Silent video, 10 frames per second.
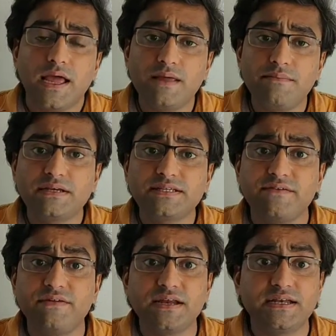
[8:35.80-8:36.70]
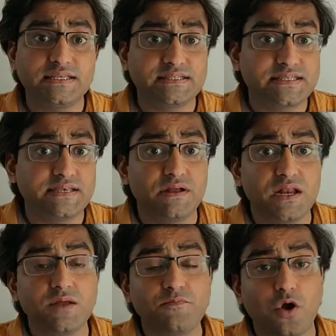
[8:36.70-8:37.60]
elements having
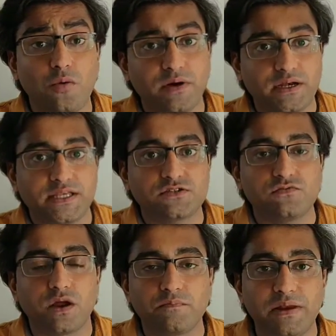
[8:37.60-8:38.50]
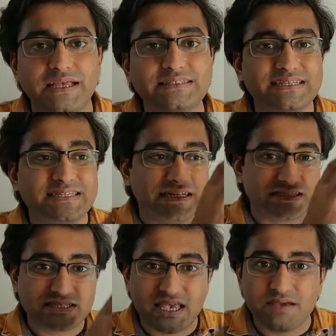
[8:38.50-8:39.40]
dissimilar properties were placed in
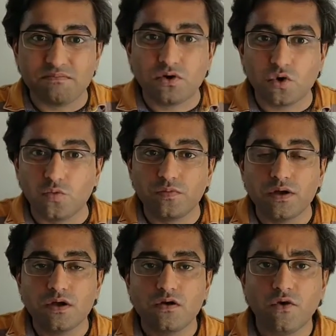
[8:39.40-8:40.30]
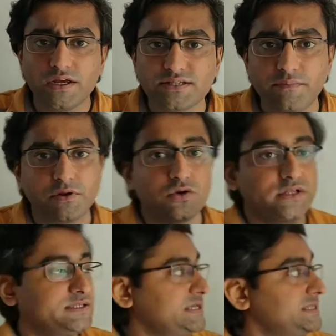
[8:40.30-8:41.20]
the same group for example, you
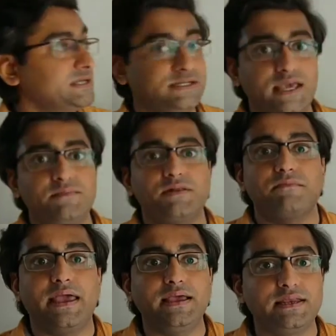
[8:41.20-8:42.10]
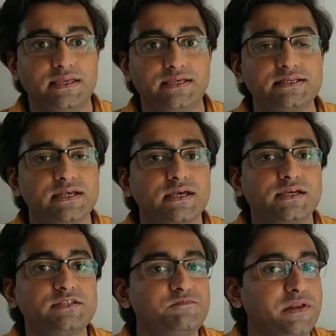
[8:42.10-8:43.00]
can see in the table, manganese
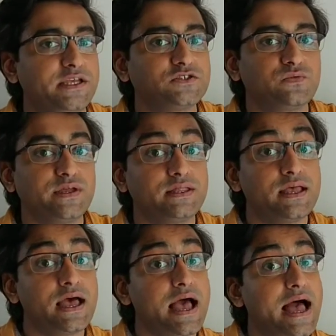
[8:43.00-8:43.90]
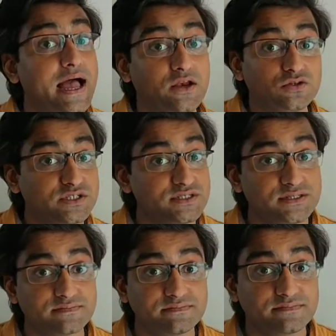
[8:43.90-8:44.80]
is placed with
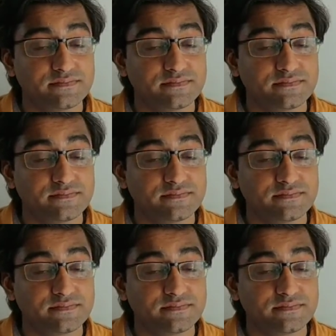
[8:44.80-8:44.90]
halogens.